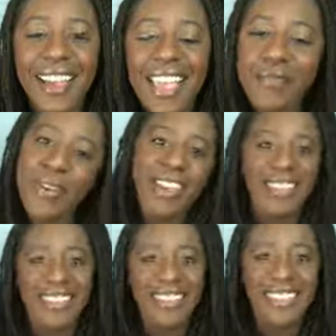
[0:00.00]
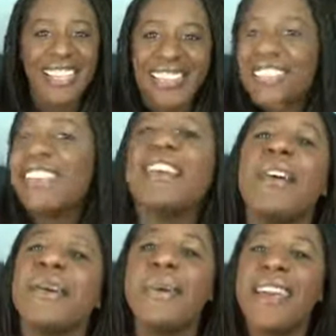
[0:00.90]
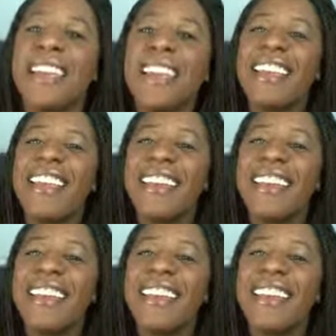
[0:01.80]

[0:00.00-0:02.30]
Hey, pandas. How's it going?